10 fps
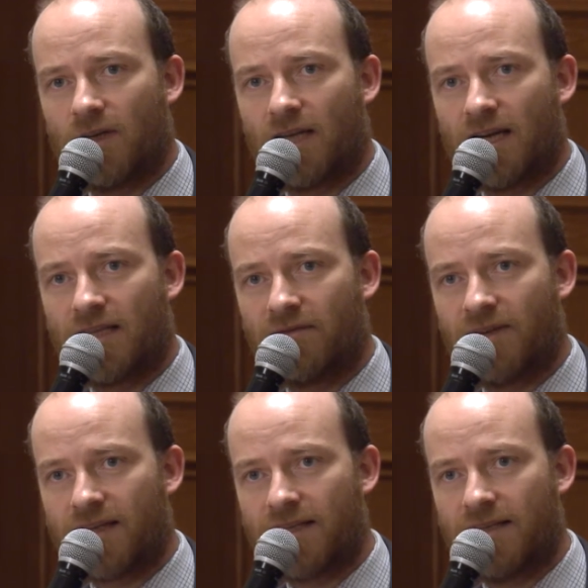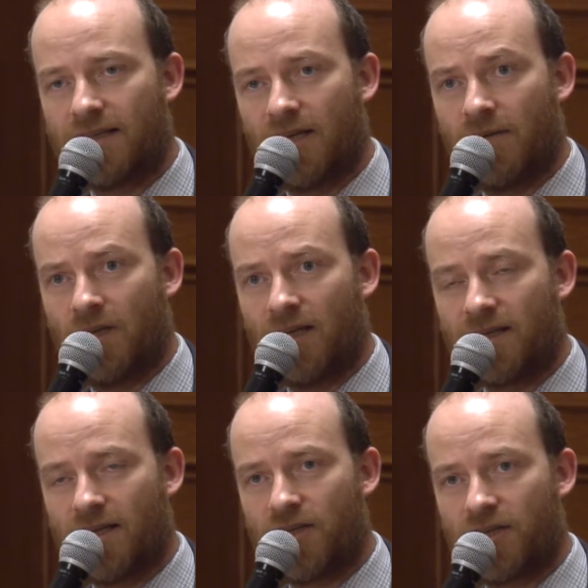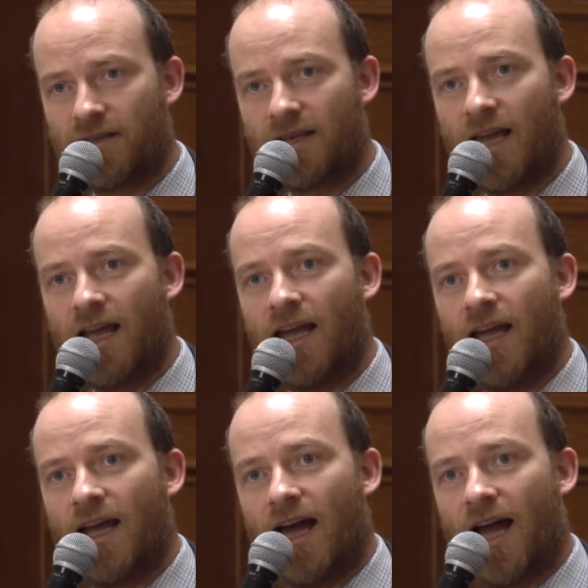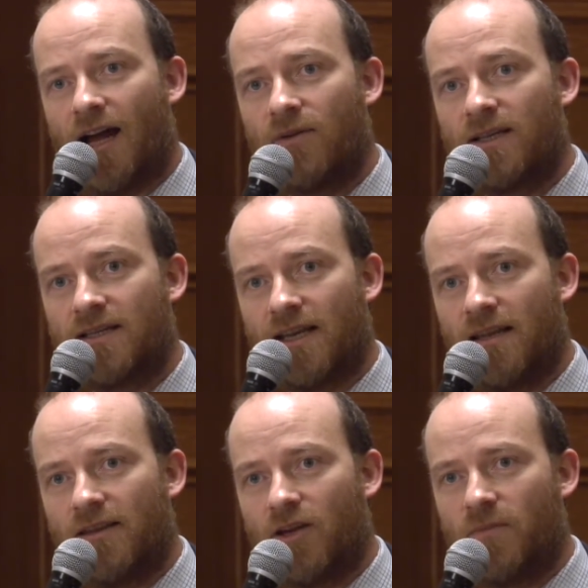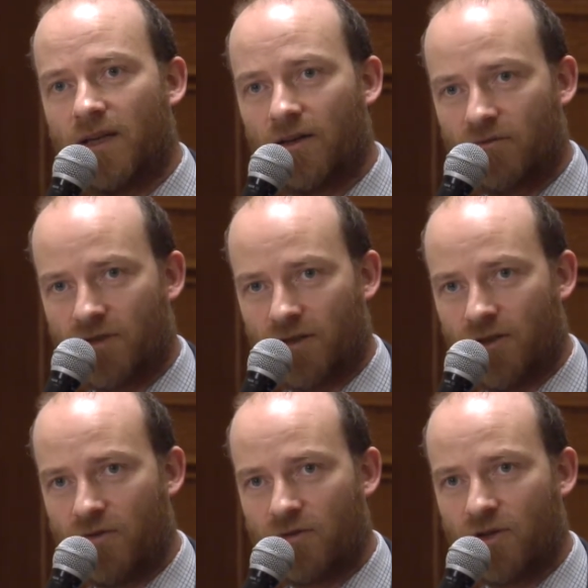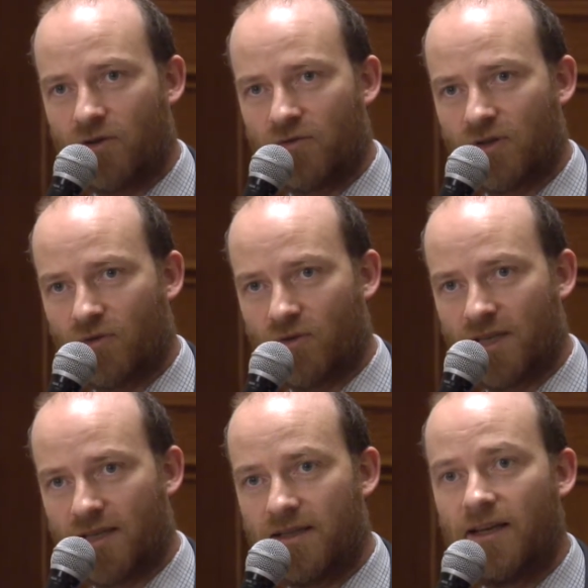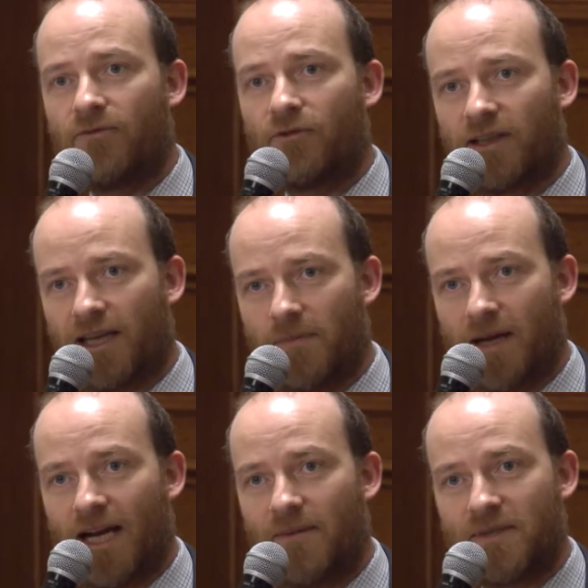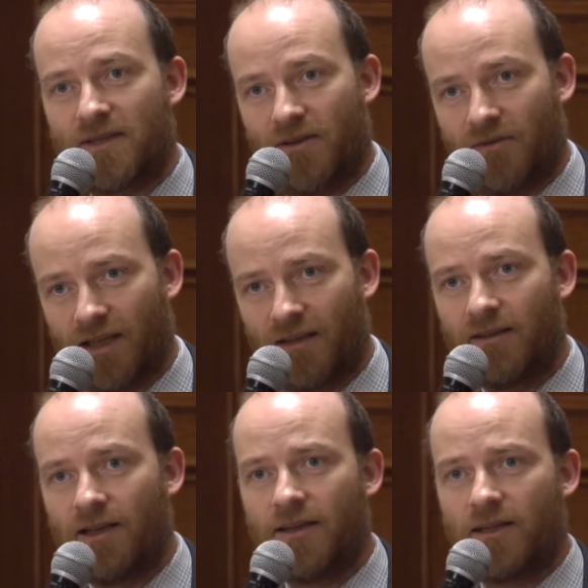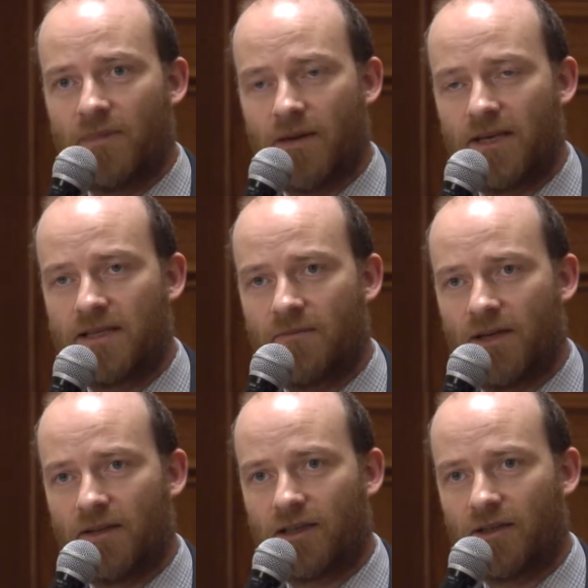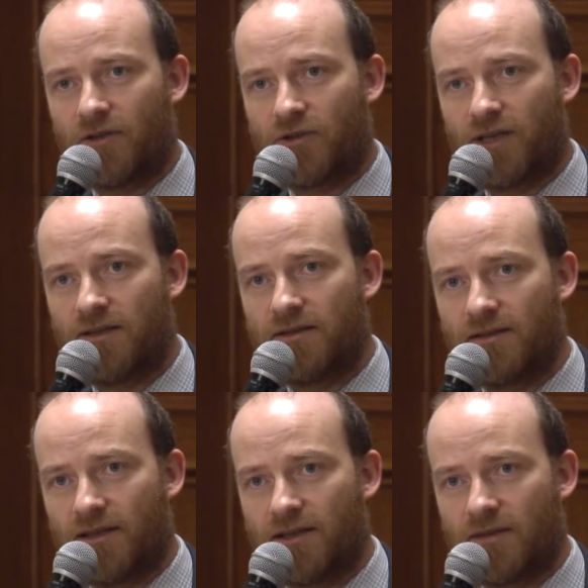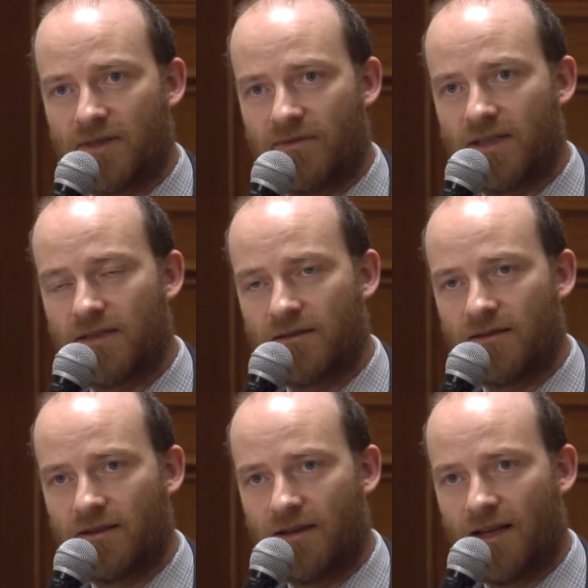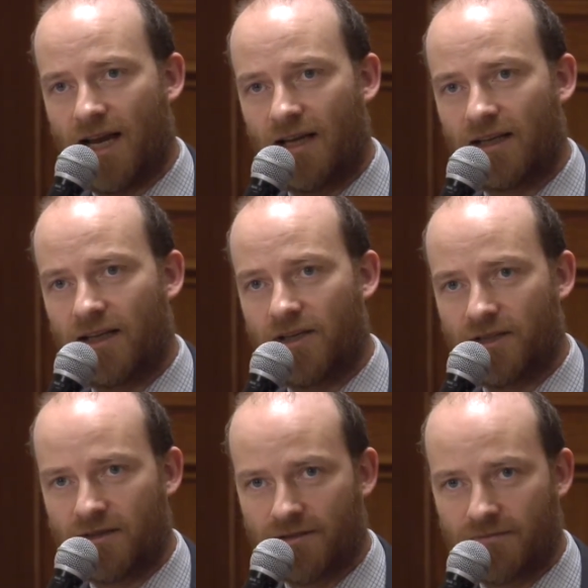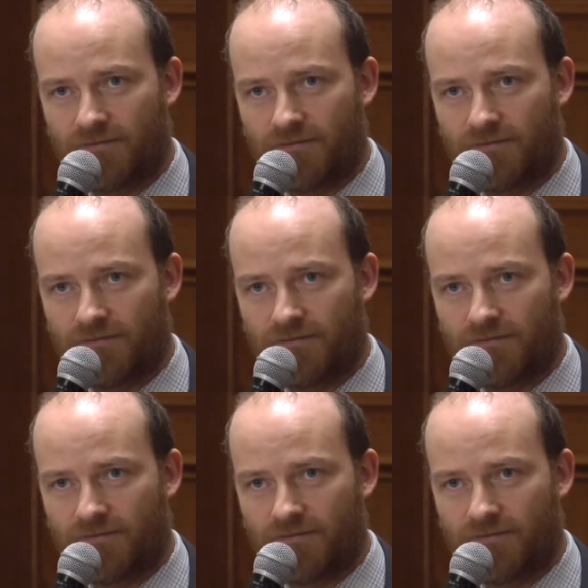Alliance for Vaccines and Immunizations. How has Ethiopia used those resources differently, perhaps, you think, than maybe some other countries in terms of its allocations?